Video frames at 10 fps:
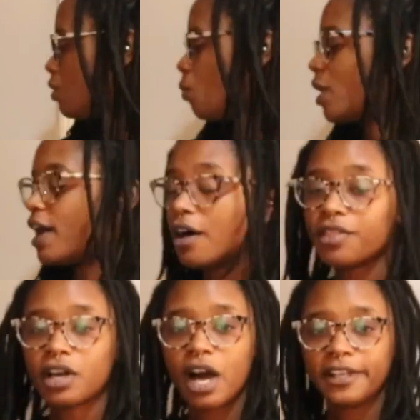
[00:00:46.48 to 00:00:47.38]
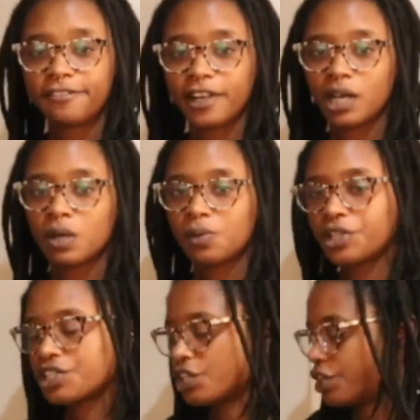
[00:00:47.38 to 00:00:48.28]
While the cauliflower
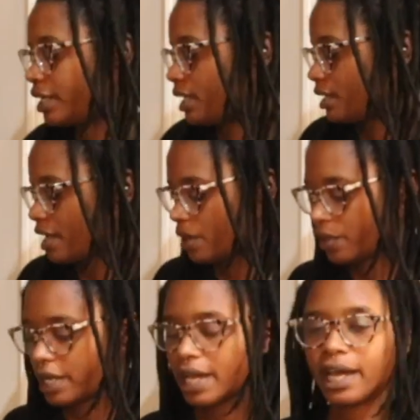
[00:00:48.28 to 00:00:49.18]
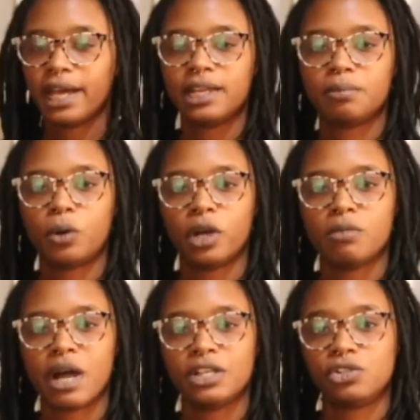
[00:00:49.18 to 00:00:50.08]
was cooking, I went ahead and
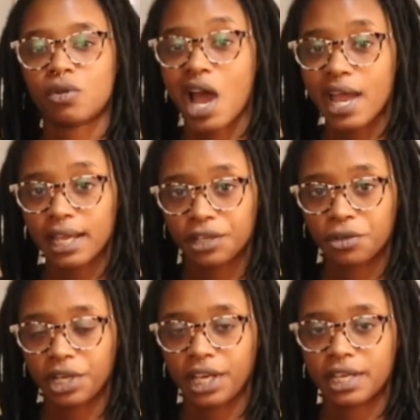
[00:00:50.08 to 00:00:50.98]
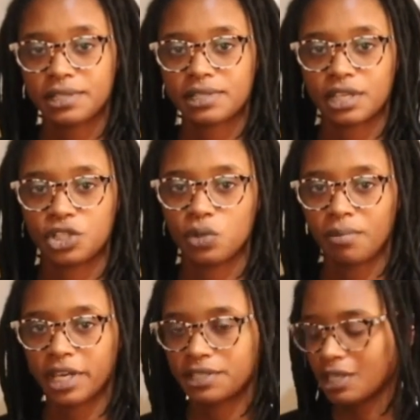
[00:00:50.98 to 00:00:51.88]
poured my dry ingredients into a
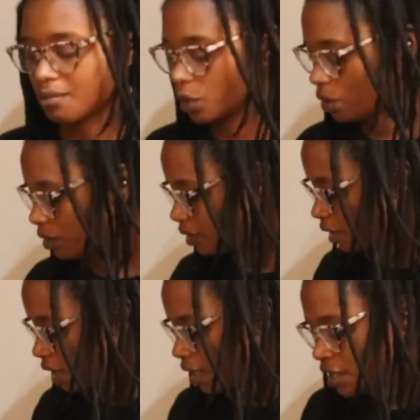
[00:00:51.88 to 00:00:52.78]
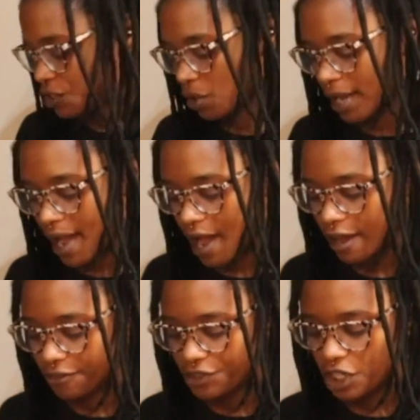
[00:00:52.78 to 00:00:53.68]
mixing bowl. So I
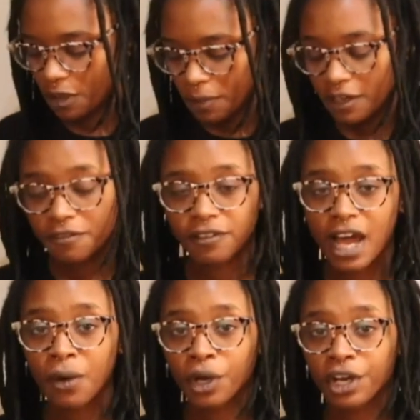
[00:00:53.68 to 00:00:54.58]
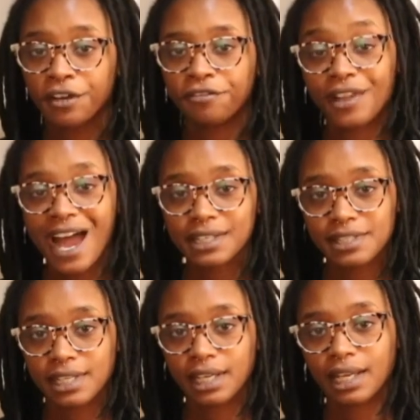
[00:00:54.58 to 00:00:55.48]
have chickpea flour,
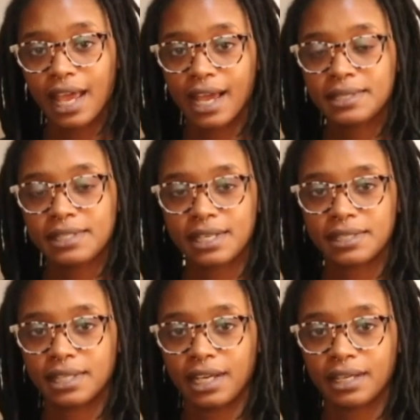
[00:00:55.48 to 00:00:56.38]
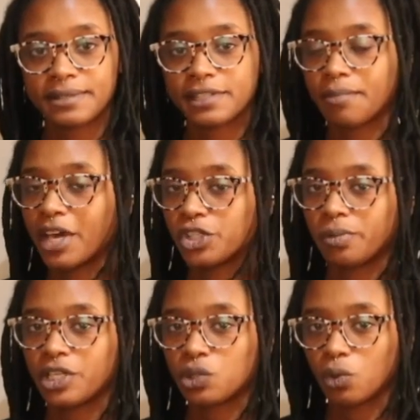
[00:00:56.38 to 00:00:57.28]
flaxseed, and seasonings. The
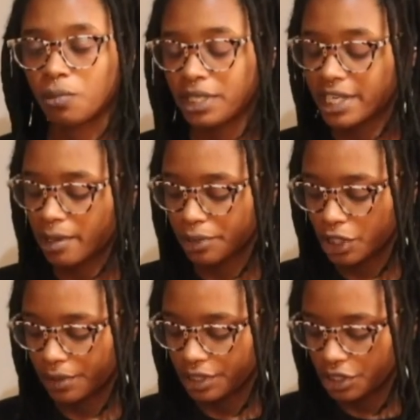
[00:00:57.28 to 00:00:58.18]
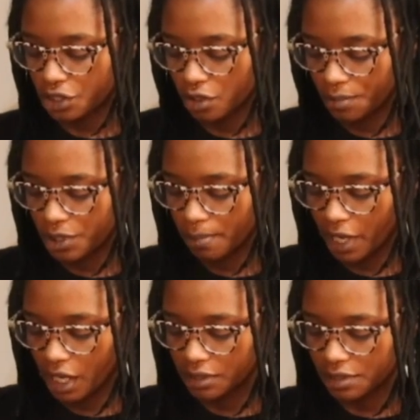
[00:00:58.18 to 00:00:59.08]
measurements will be down below in the description
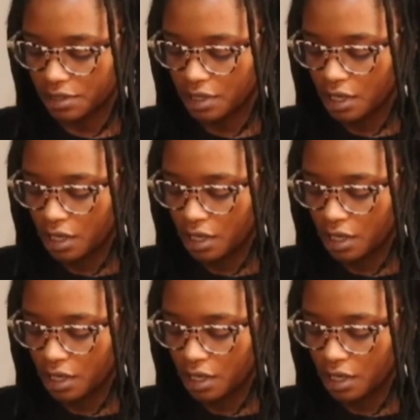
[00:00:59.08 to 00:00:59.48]
box.